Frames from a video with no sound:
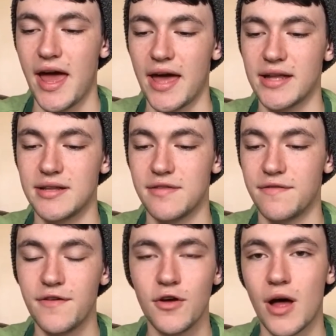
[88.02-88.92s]
and the
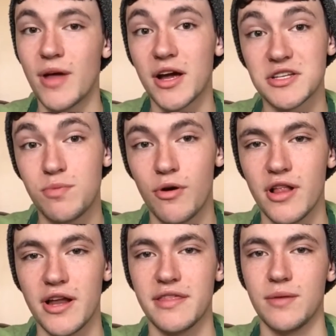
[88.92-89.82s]
film, I'm not going to
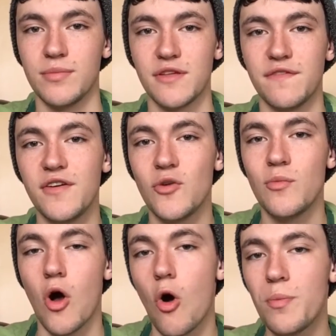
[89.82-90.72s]
spoil anything, but the
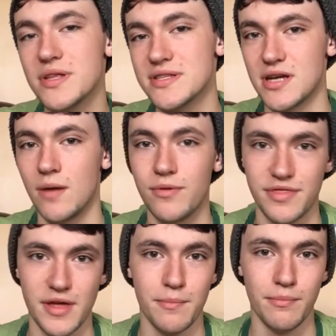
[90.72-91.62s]
film opens up
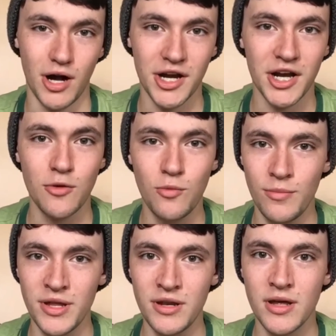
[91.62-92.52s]
with them mugging a
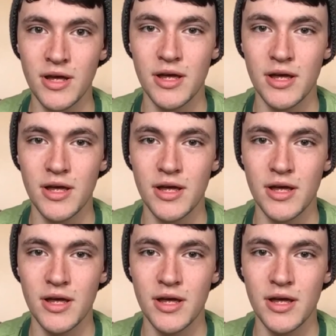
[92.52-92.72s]
woman.